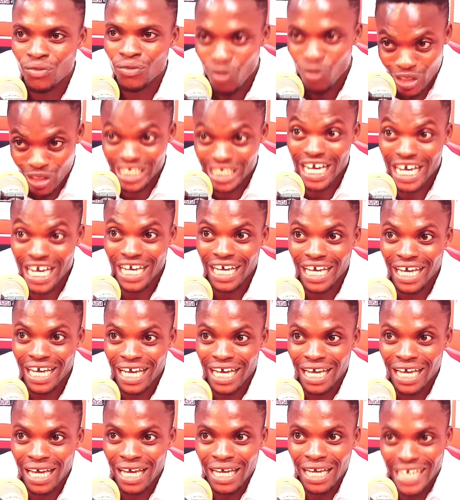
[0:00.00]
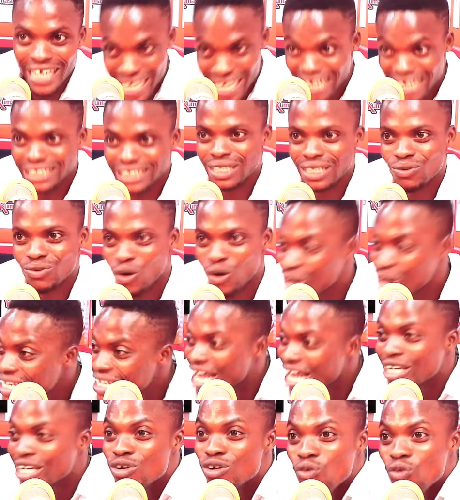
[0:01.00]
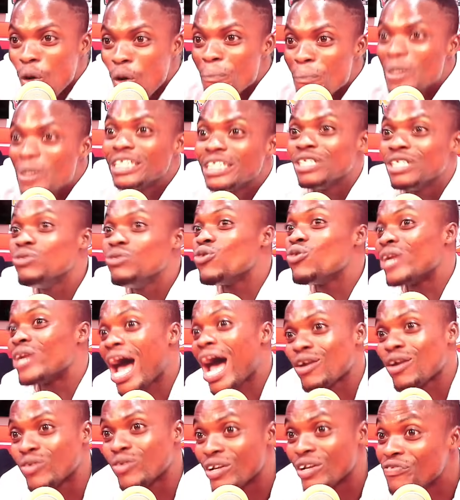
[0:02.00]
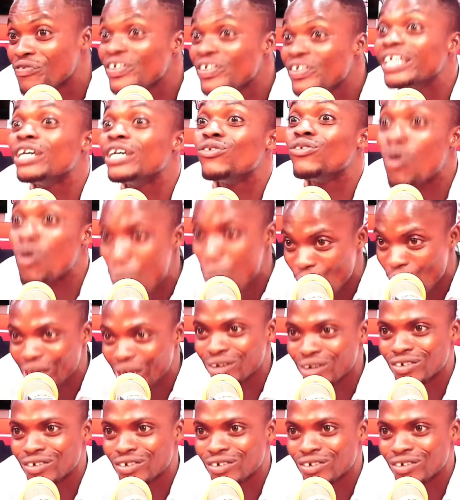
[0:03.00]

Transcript: with ye. Yes, or then you didn't compensate you Ronaldo ni free kick no boy.